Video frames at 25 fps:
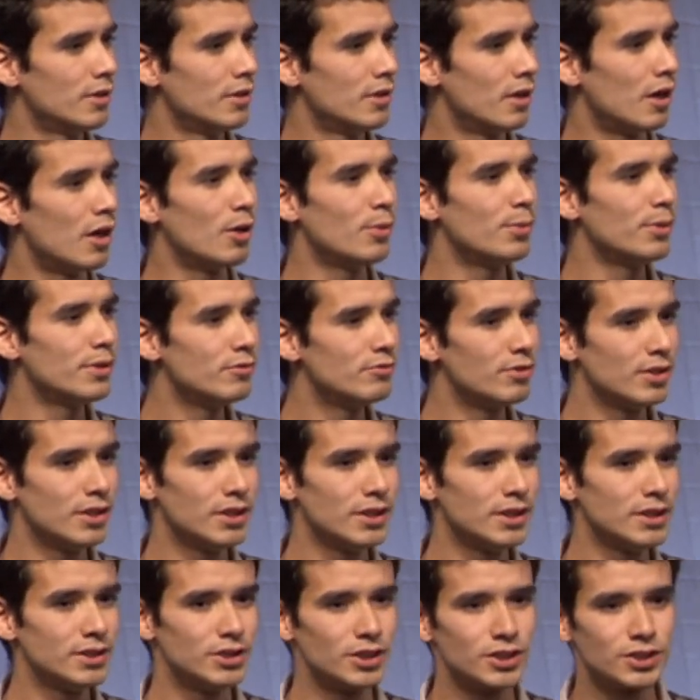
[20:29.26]
Are we
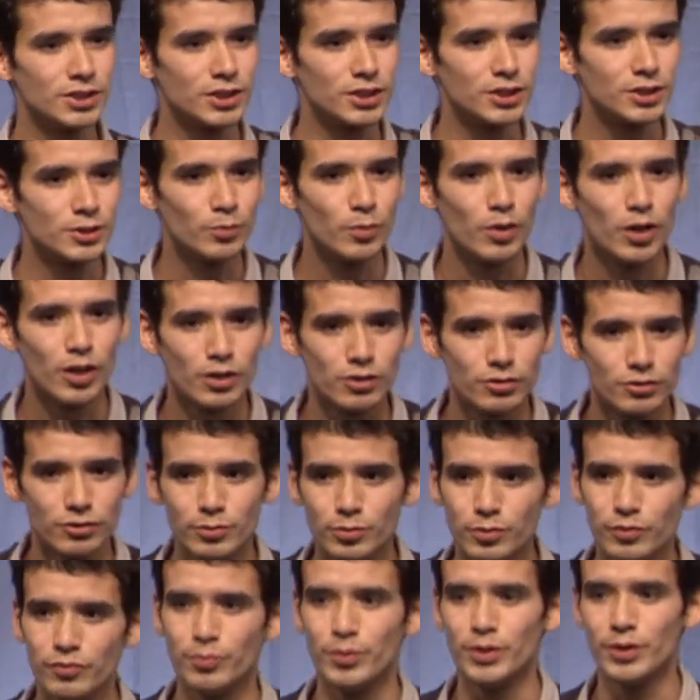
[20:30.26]
really just a small group
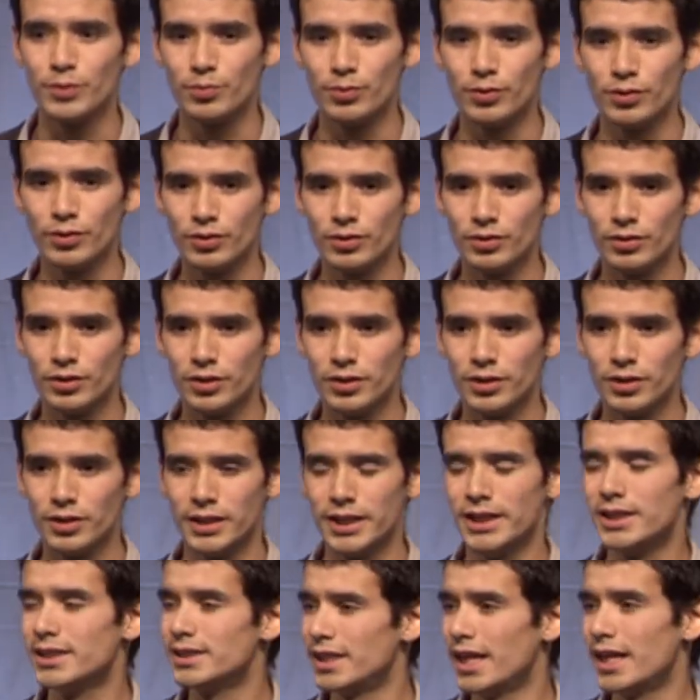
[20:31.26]
of people
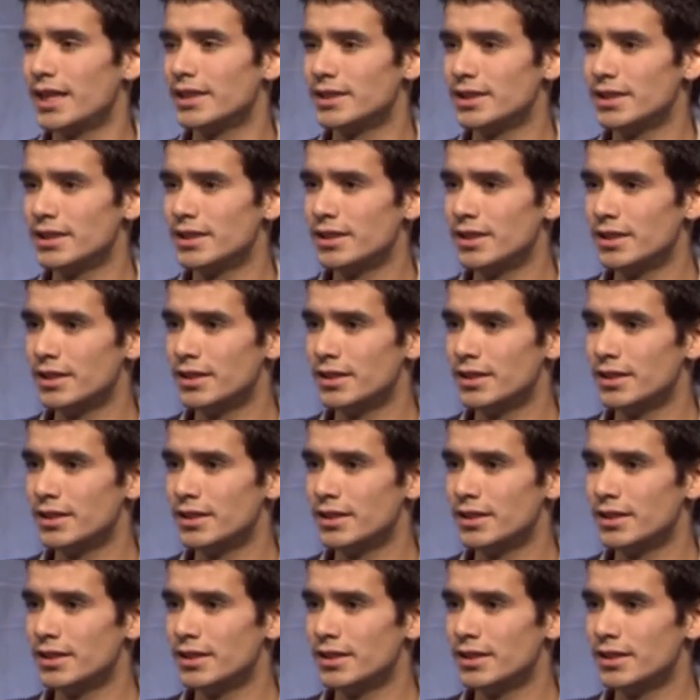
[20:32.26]
intended